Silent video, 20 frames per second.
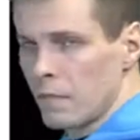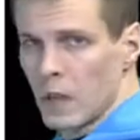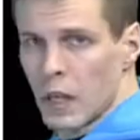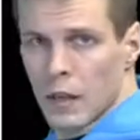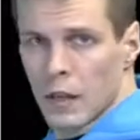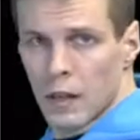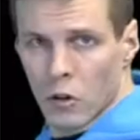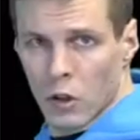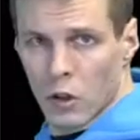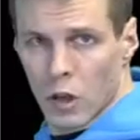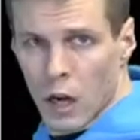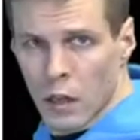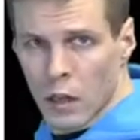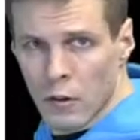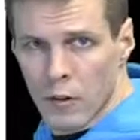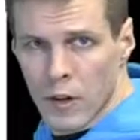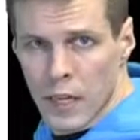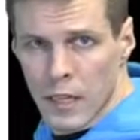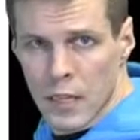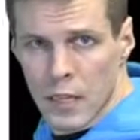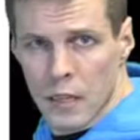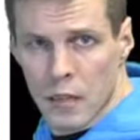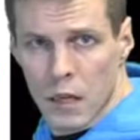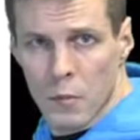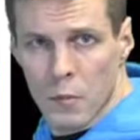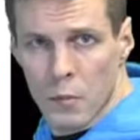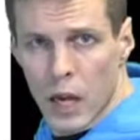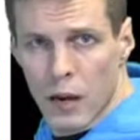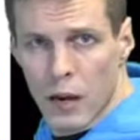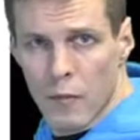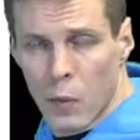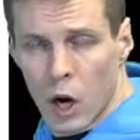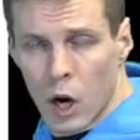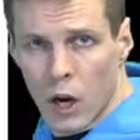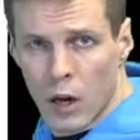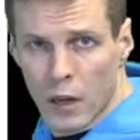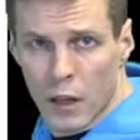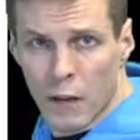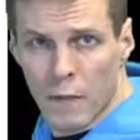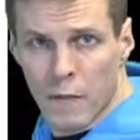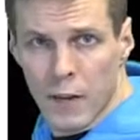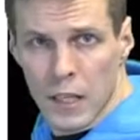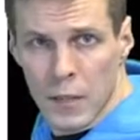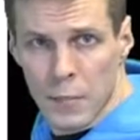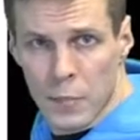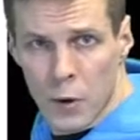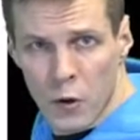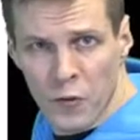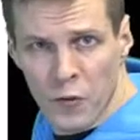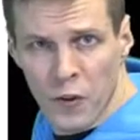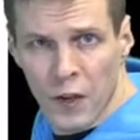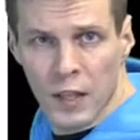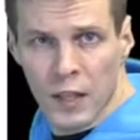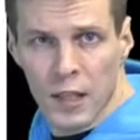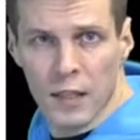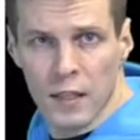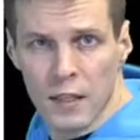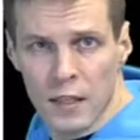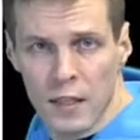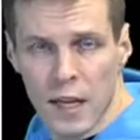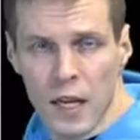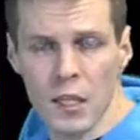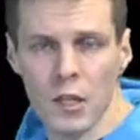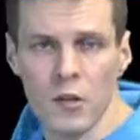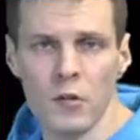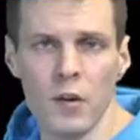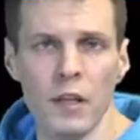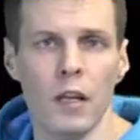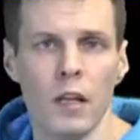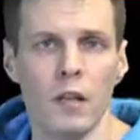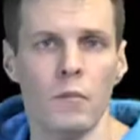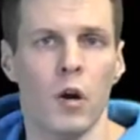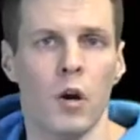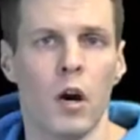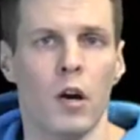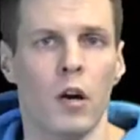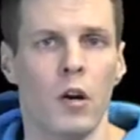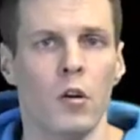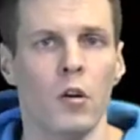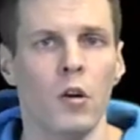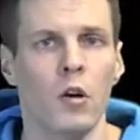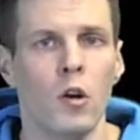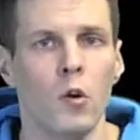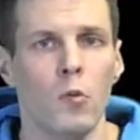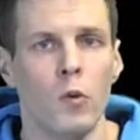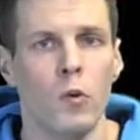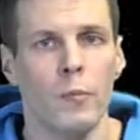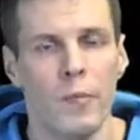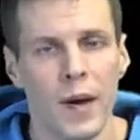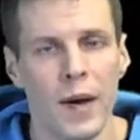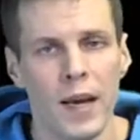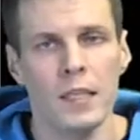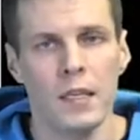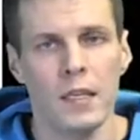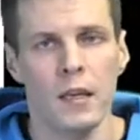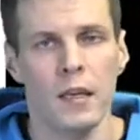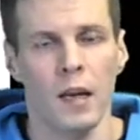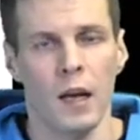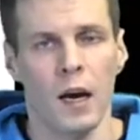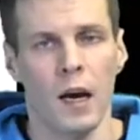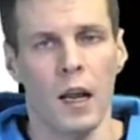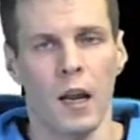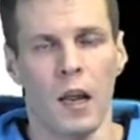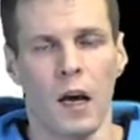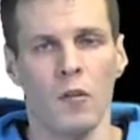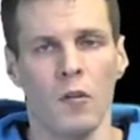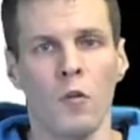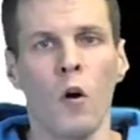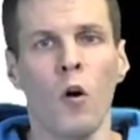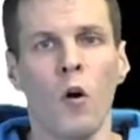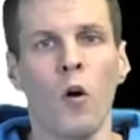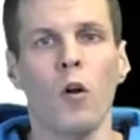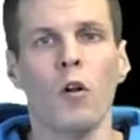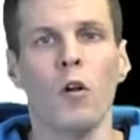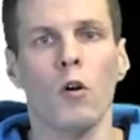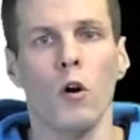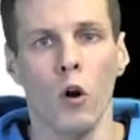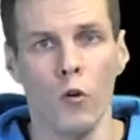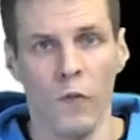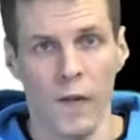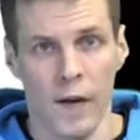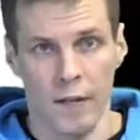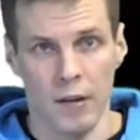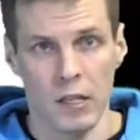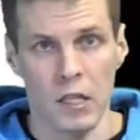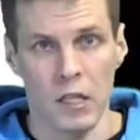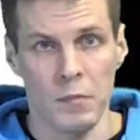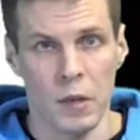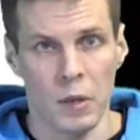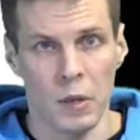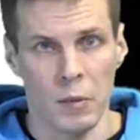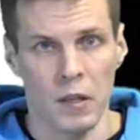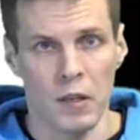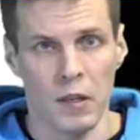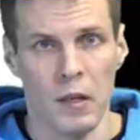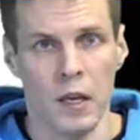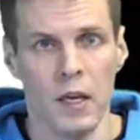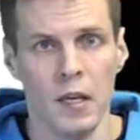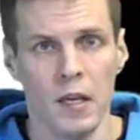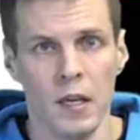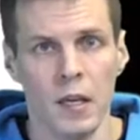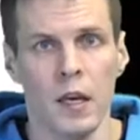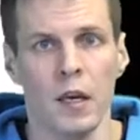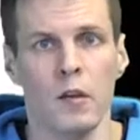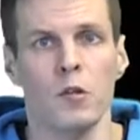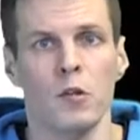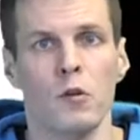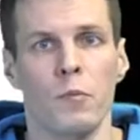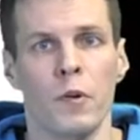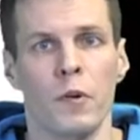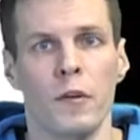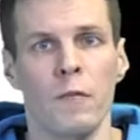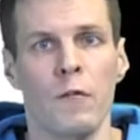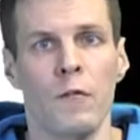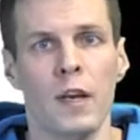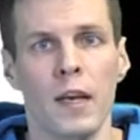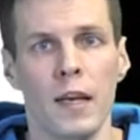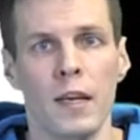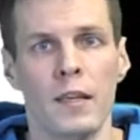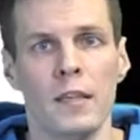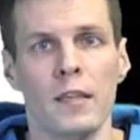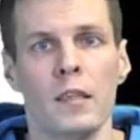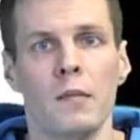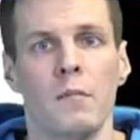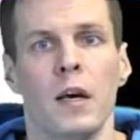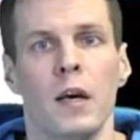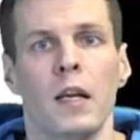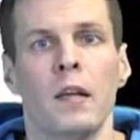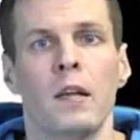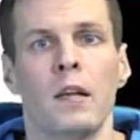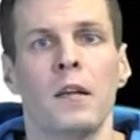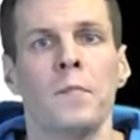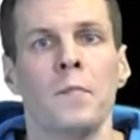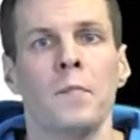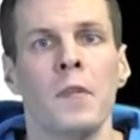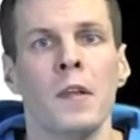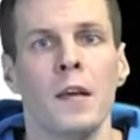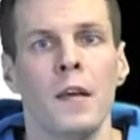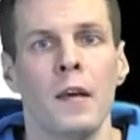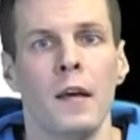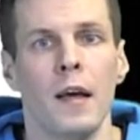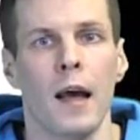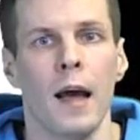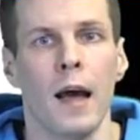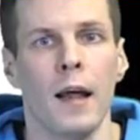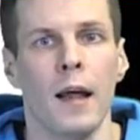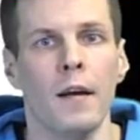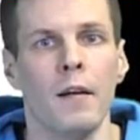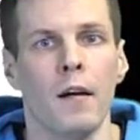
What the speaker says: on the other extreme, we have model that fits perfectly, the saturated model. We basically allow all covariances between the indicators to be freely estimated. And